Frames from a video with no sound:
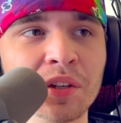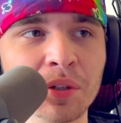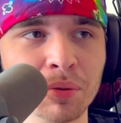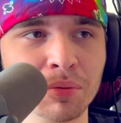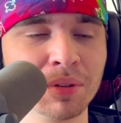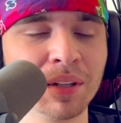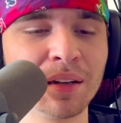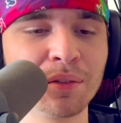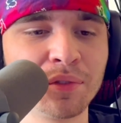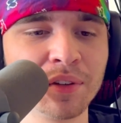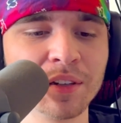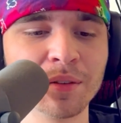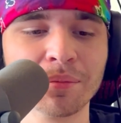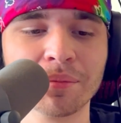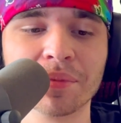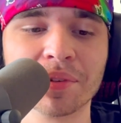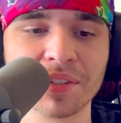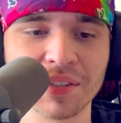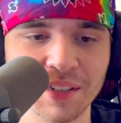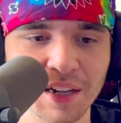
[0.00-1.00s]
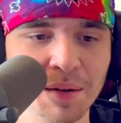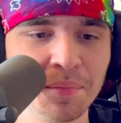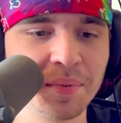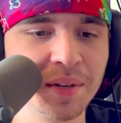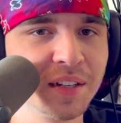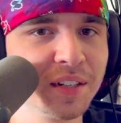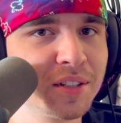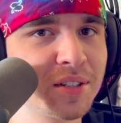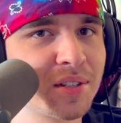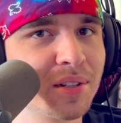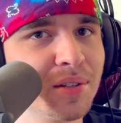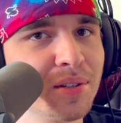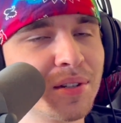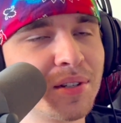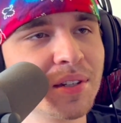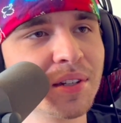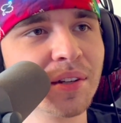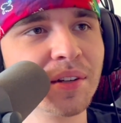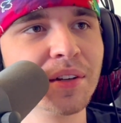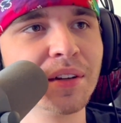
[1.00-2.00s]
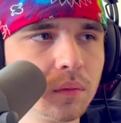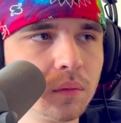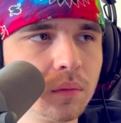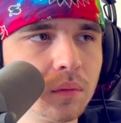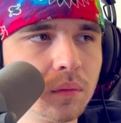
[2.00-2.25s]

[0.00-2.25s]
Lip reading: You love him. Stop being Sunsun.